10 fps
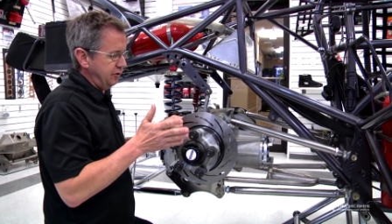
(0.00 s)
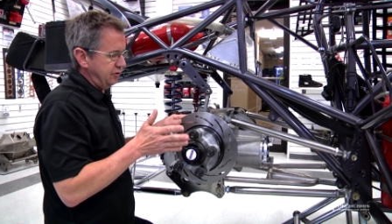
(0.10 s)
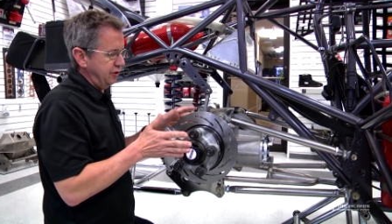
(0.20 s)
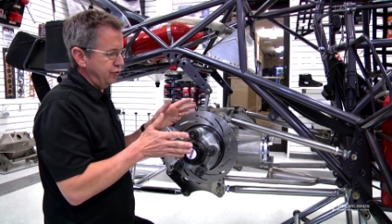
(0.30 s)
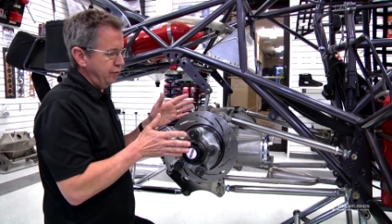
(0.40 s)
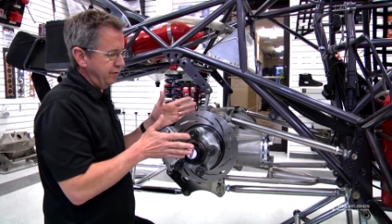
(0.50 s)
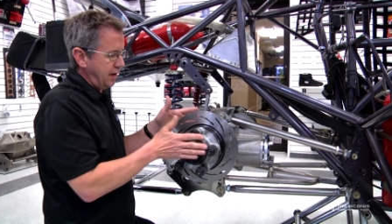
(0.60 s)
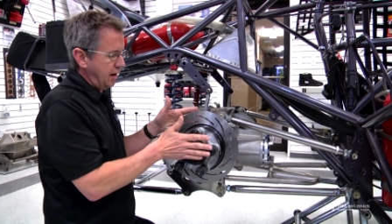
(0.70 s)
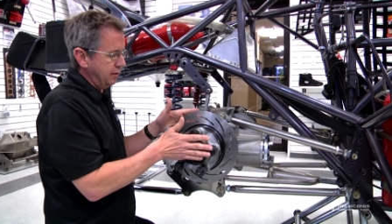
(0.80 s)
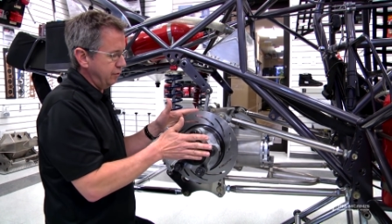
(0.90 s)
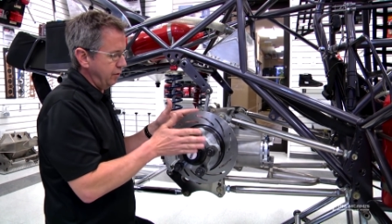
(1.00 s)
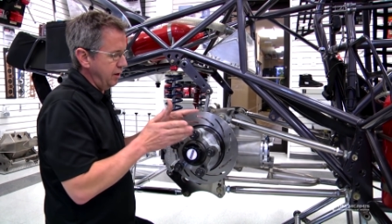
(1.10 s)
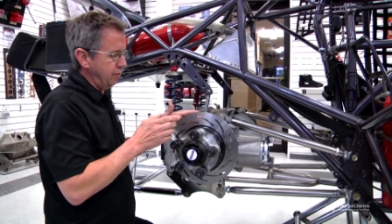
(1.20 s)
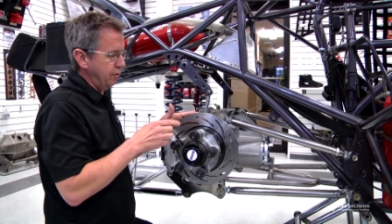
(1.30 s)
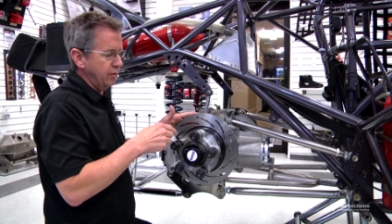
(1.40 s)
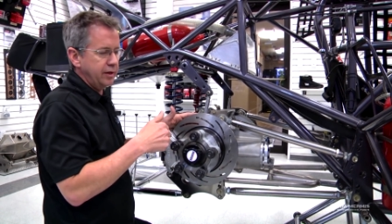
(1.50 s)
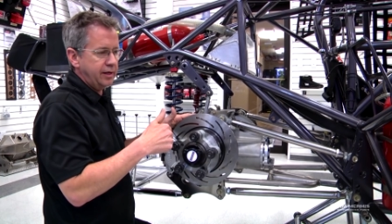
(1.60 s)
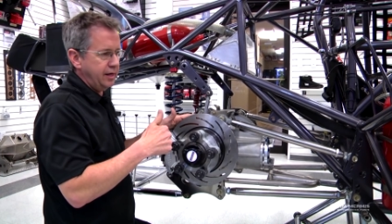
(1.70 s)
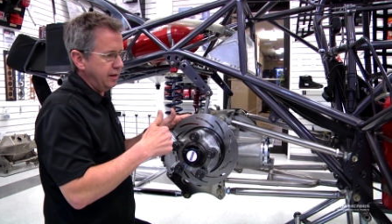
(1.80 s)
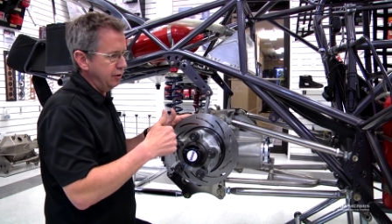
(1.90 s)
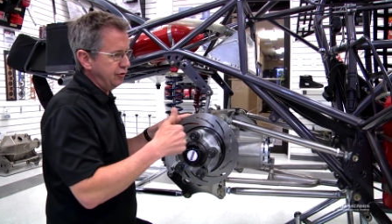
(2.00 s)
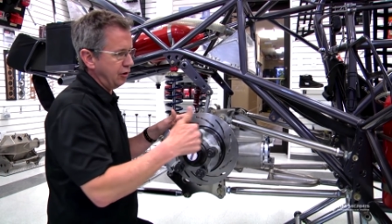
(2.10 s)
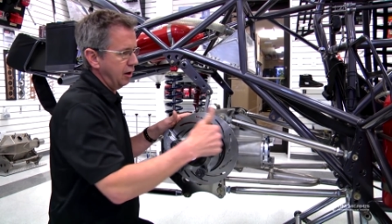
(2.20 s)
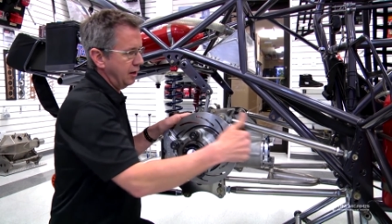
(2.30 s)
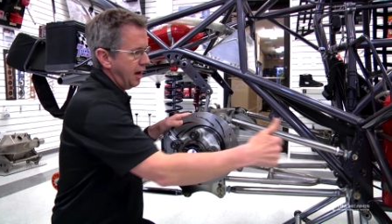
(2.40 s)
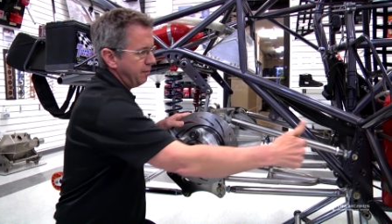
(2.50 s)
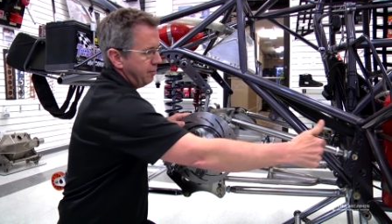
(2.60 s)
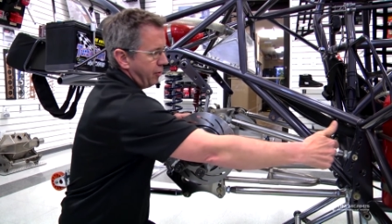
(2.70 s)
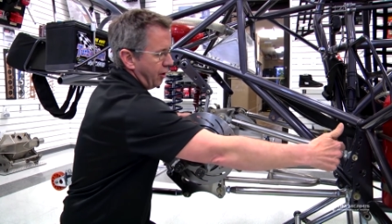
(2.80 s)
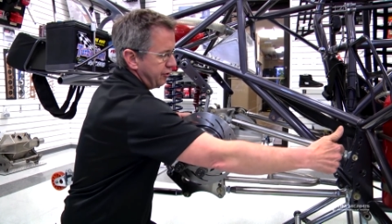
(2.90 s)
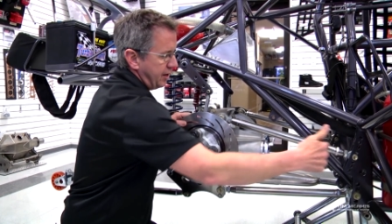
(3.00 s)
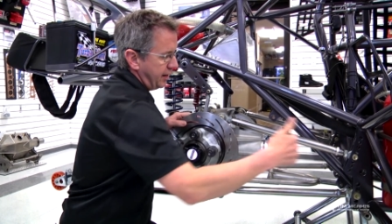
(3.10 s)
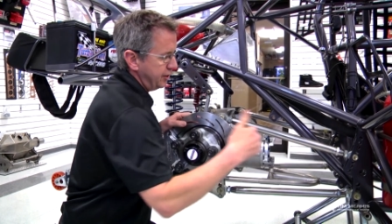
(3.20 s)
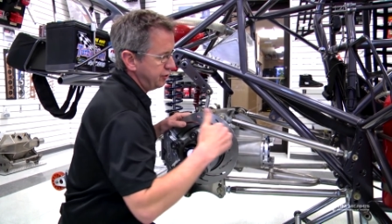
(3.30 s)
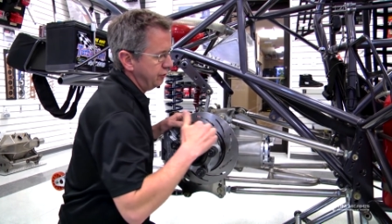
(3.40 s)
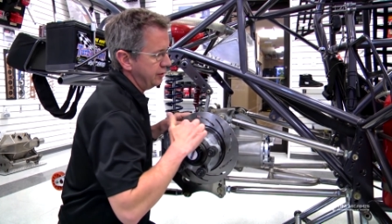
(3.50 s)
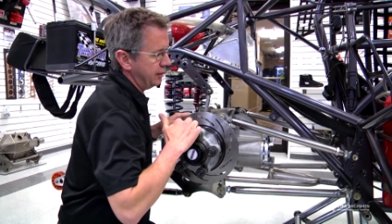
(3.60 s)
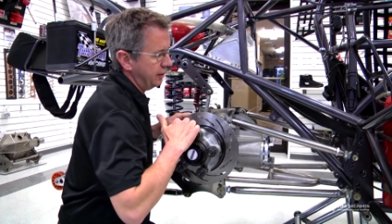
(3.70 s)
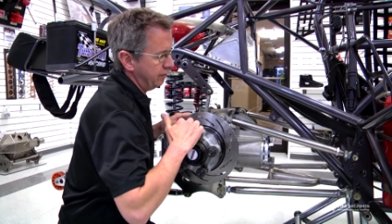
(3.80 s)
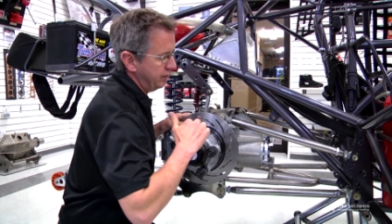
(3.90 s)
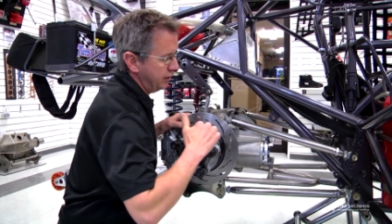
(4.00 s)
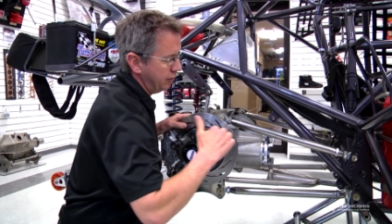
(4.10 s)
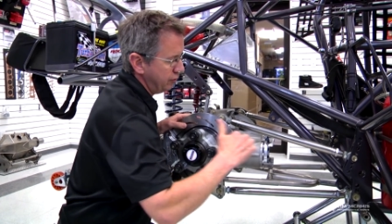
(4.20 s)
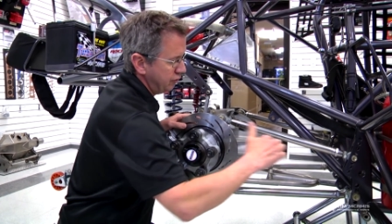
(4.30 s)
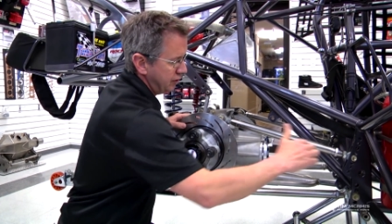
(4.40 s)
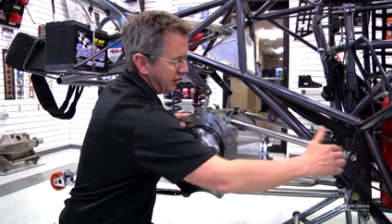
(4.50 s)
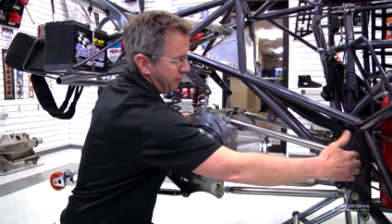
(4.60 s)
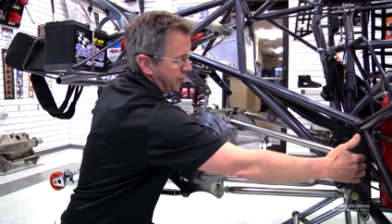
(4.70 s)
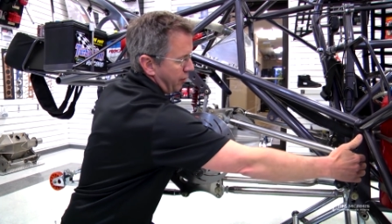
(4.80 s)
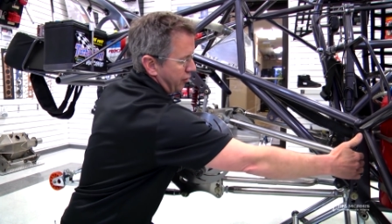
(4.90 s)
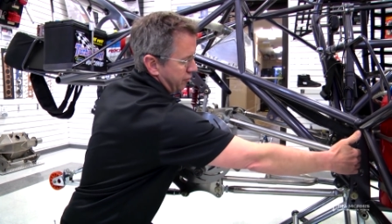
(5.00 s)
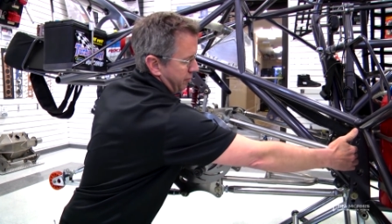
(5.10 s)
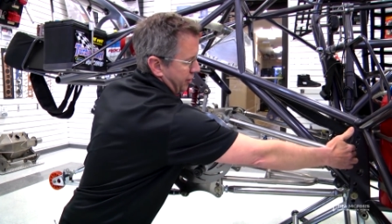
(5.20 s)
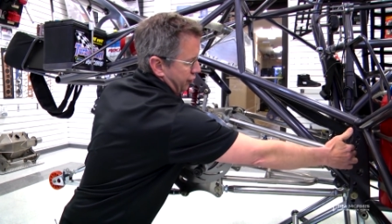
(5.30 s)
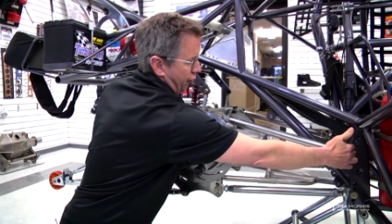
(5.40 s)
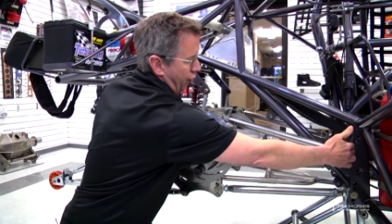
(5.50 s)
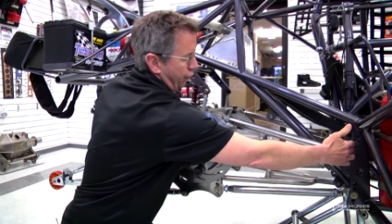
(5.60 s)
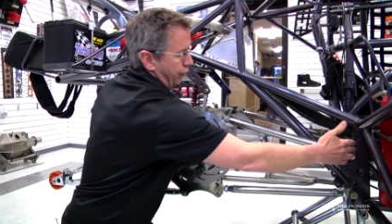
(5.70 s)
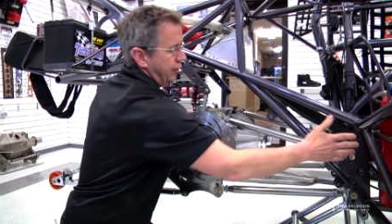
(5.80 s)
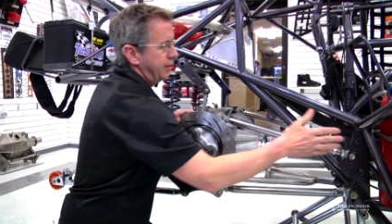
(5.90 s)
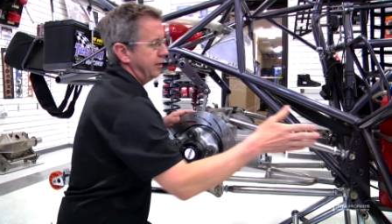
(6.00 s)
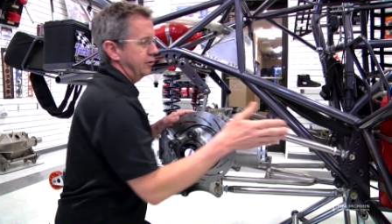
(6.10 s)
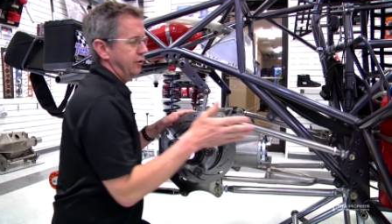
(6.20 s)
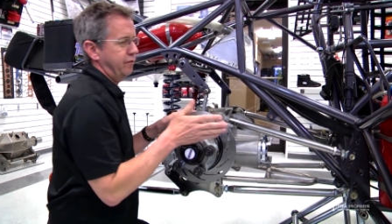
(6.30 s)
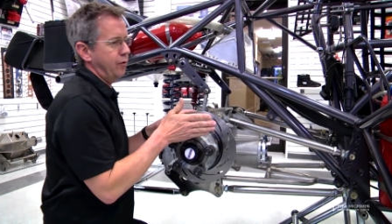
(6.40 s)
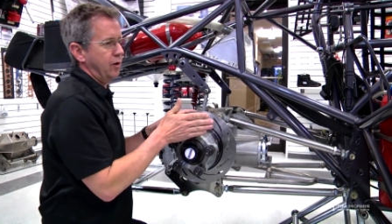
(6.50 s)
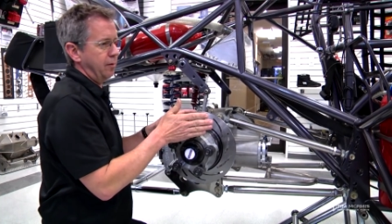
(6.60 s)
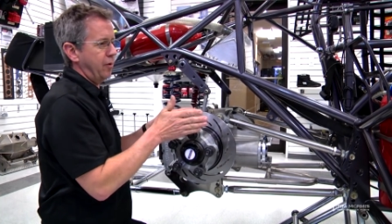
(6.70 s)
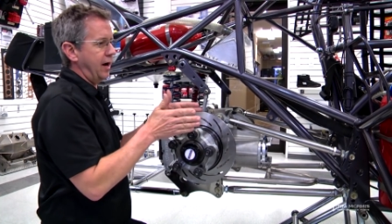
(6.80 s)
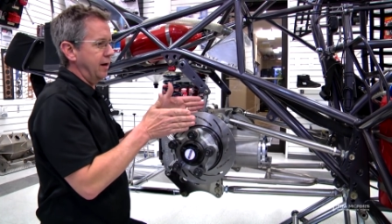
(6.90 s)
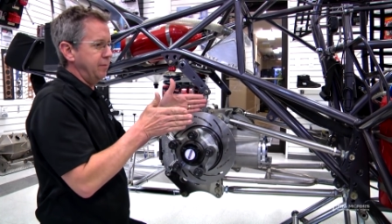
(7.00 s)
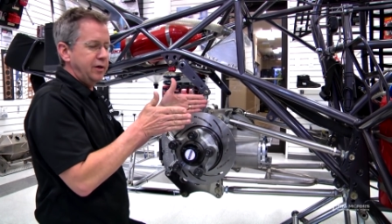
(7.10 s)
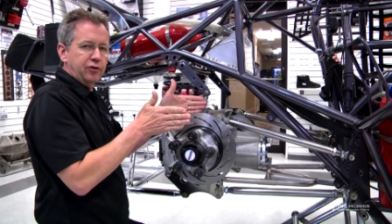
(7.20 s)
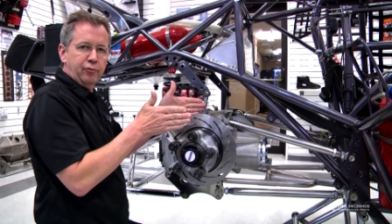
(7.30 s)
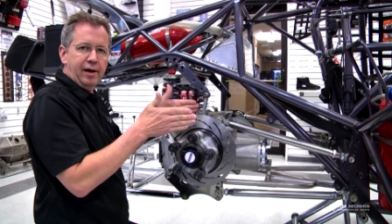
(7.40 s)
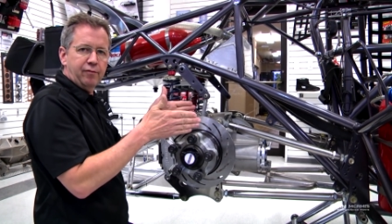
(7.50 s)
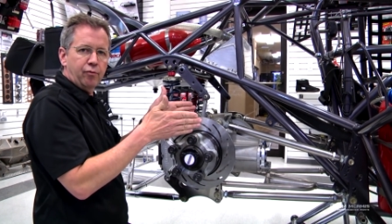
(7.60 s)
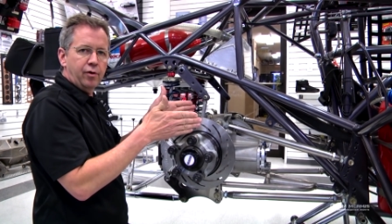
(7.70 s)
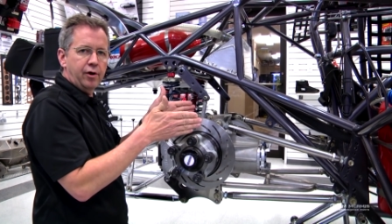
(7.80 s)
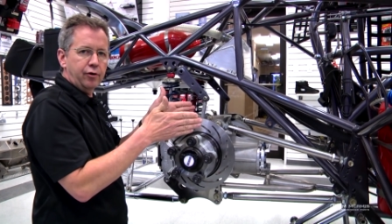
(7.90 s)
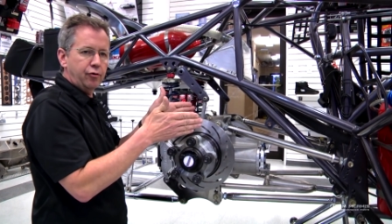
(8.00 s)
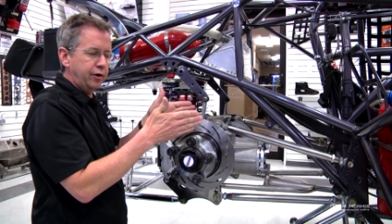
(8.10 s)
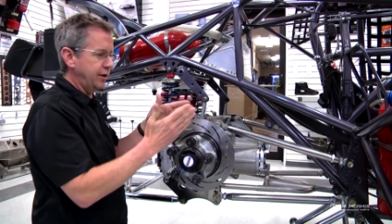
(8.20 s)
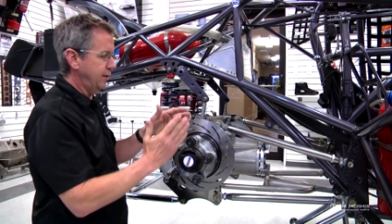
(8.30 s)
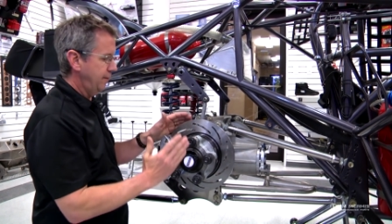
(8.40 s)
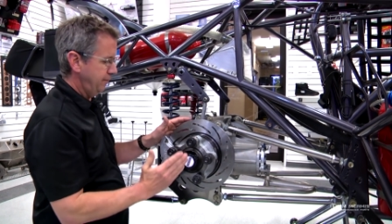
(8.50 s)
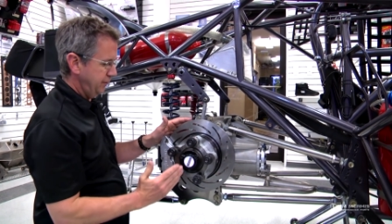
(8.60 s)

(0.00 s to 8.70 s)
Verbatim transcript: since we've cocked the rear end, we really can't use our alignment bars like I showed you in another video, use the alignment bars and measure over to the four-link bracket because we have the rear end crooked.